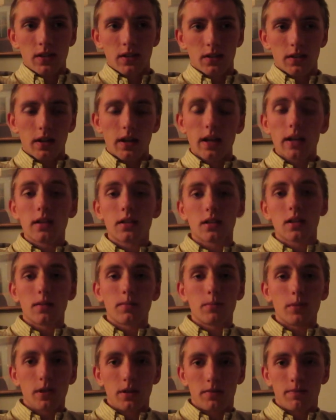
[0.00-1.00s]
Today I
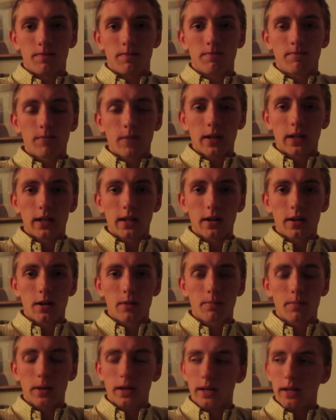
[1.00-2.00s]
slipped in. I got
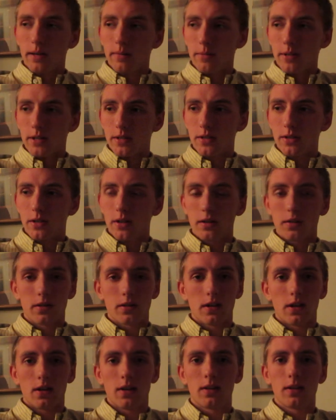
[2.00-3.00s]
up, I came downstairs,